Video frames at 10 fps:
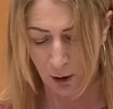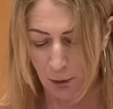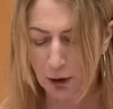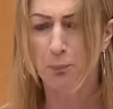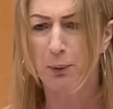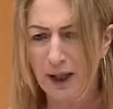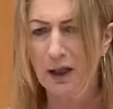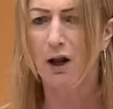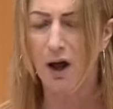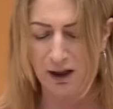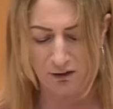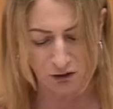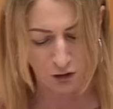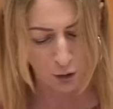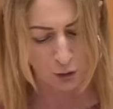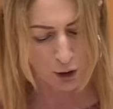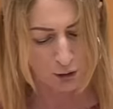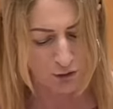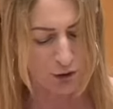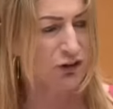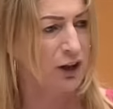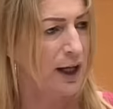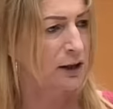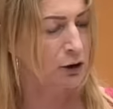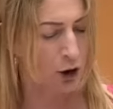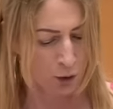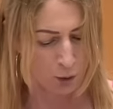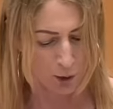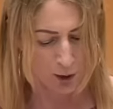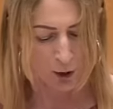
But the big lie is too useful to let go.